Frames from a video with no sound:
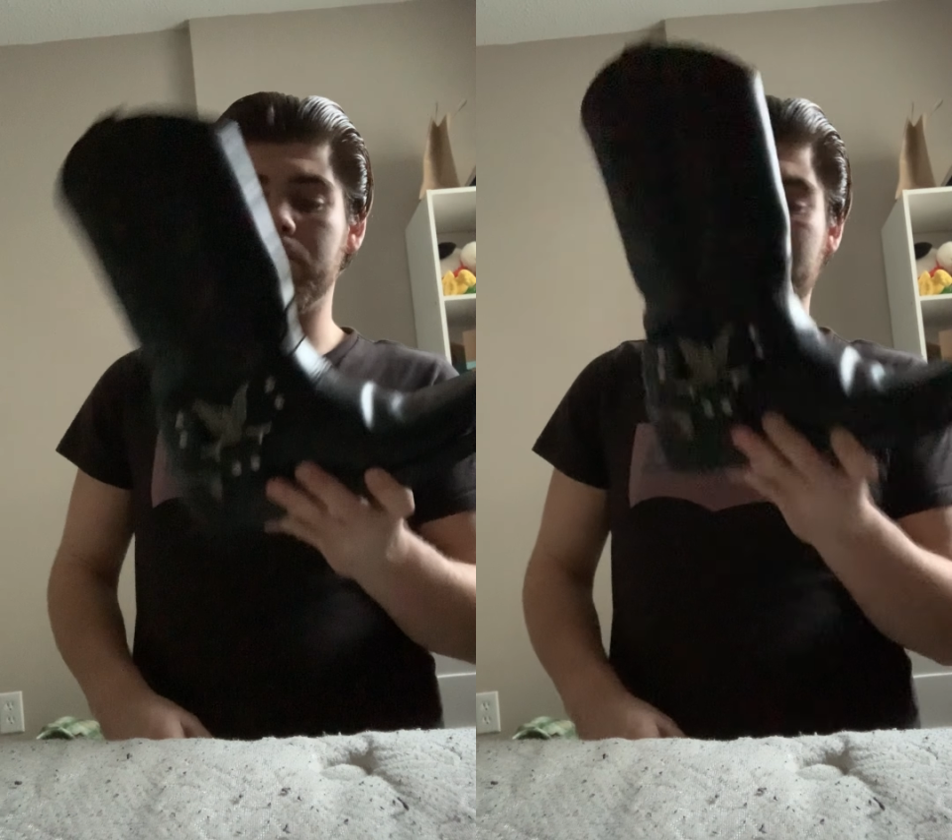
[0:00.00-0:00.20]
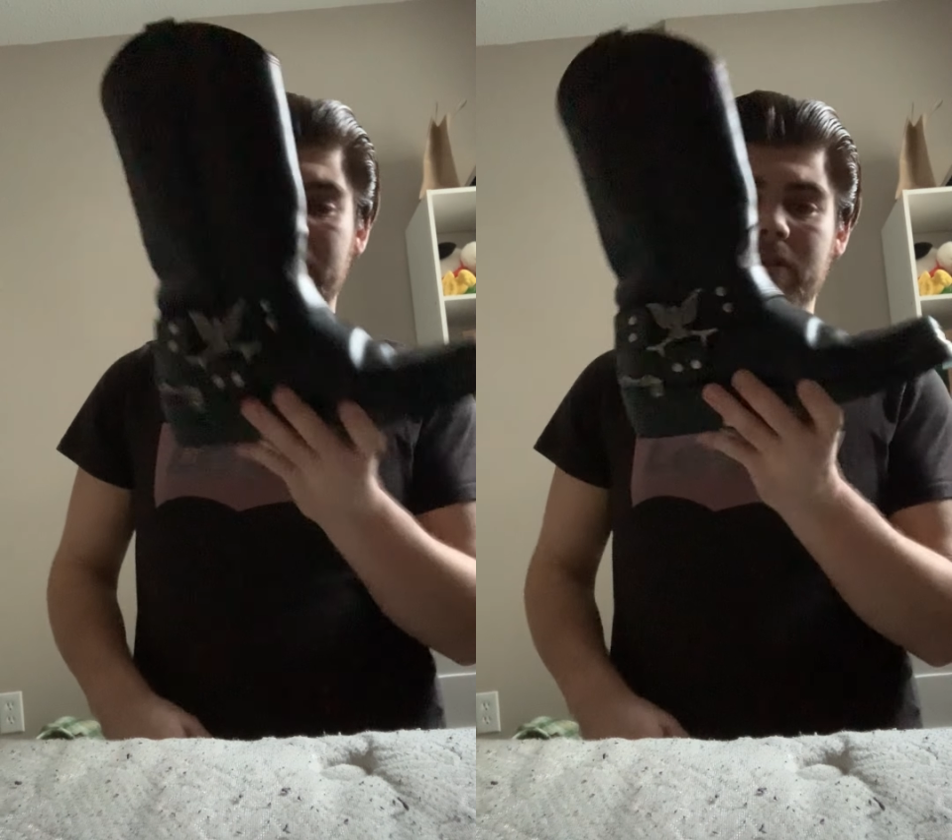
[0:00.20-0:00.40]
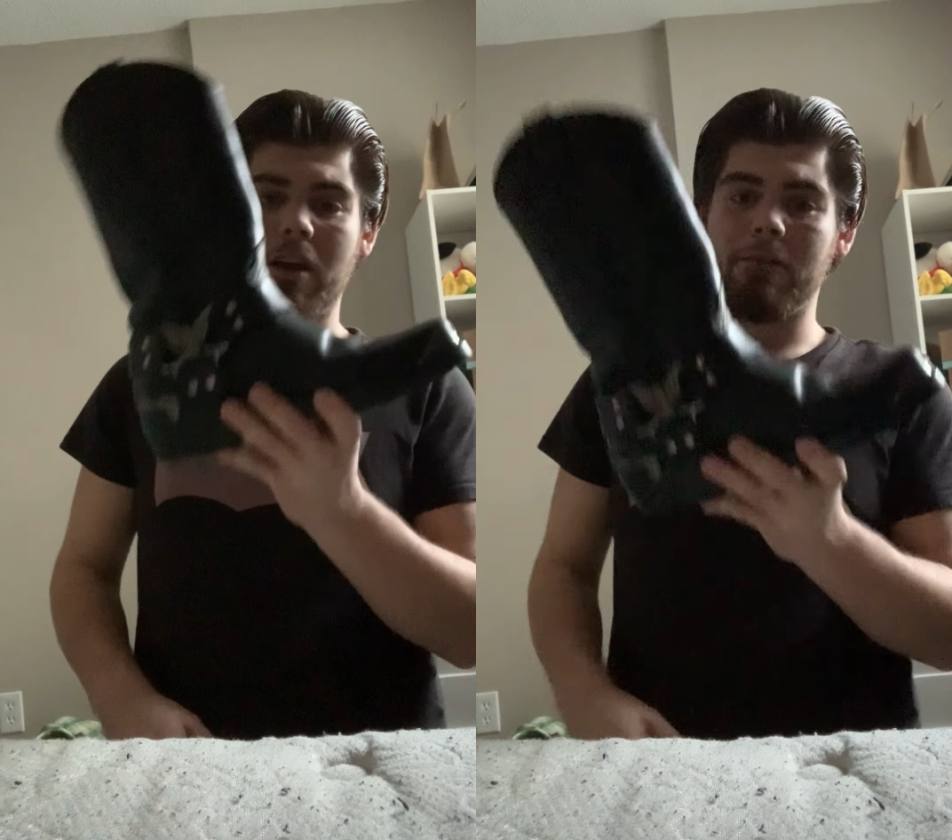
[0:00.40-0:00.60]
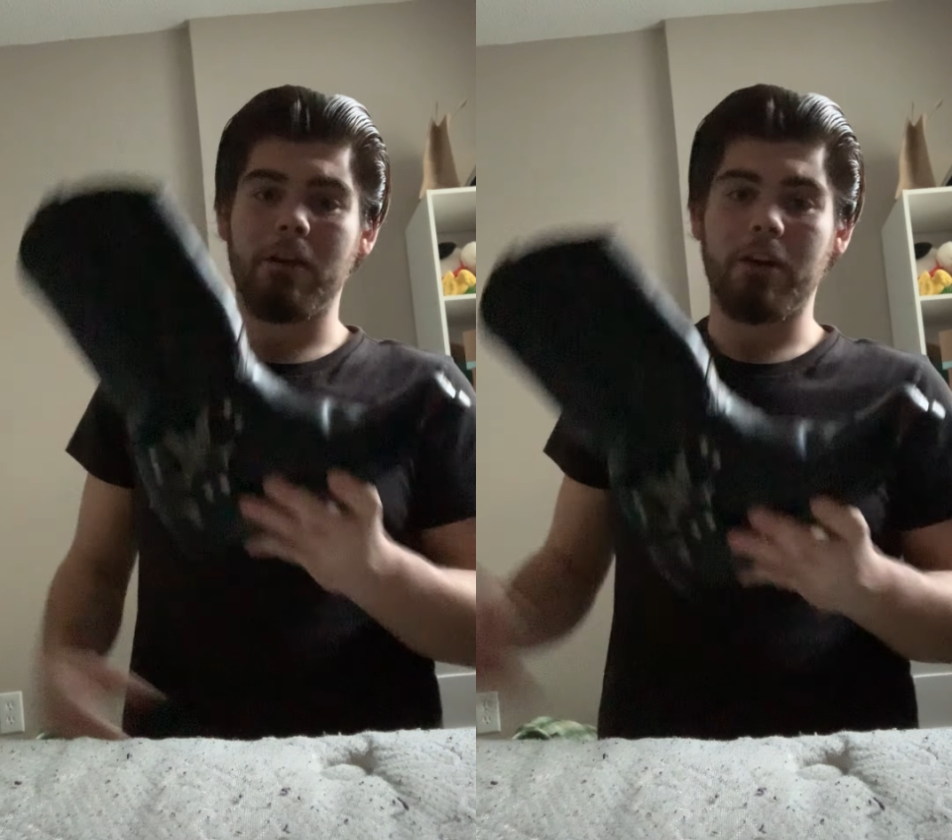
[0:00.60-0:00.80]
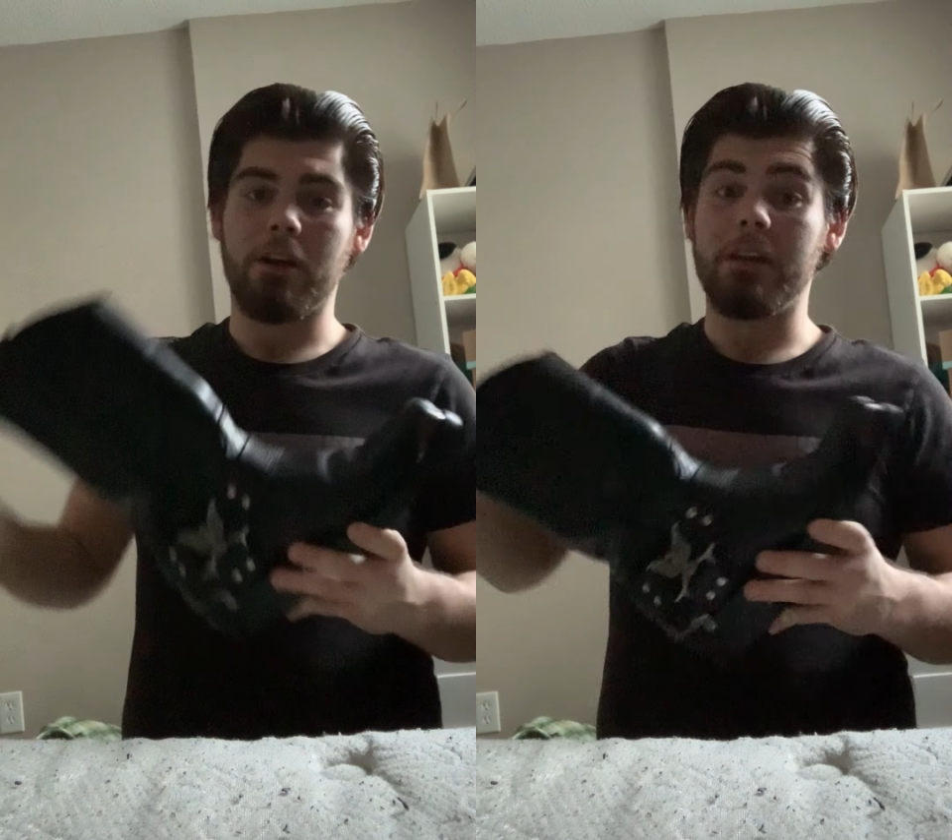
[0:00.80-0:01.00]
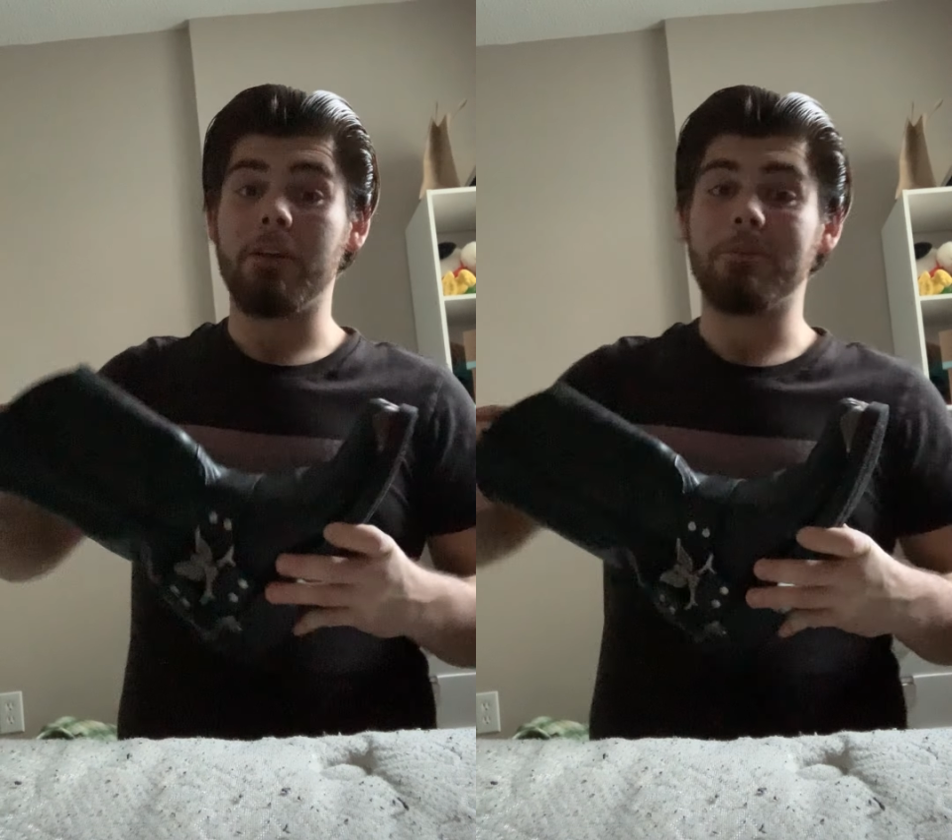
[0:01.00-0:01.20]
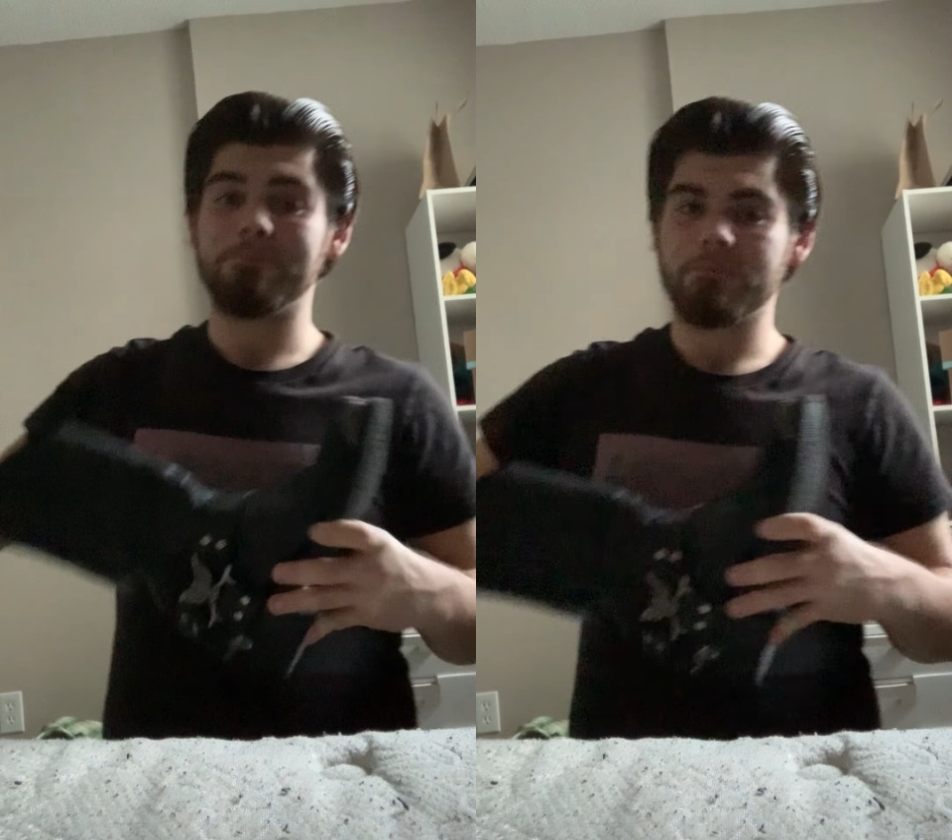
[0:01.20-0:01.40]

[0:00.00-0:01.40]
but not a very good heel.